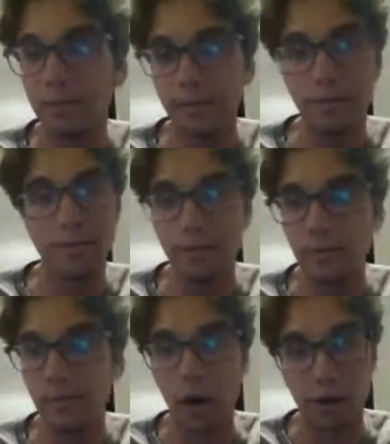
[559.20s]

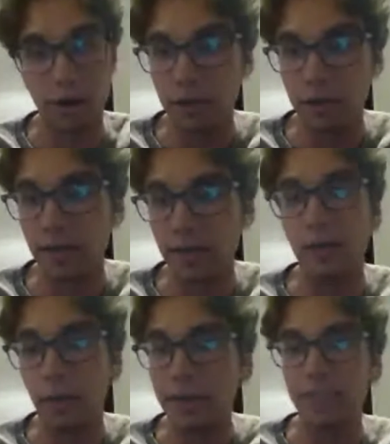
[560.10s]
Arsenal didn't, and West
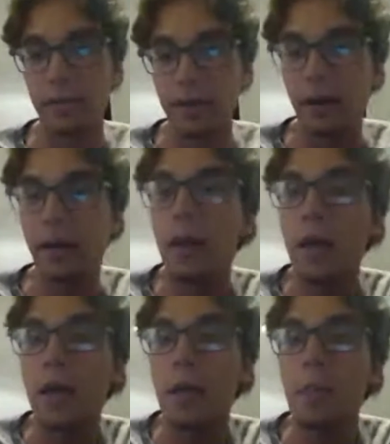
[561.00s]
Ham didn't.
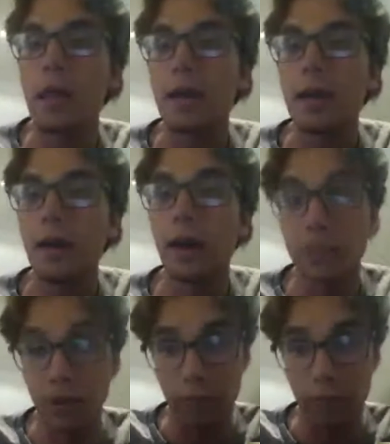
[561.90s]
Arsenal might, but,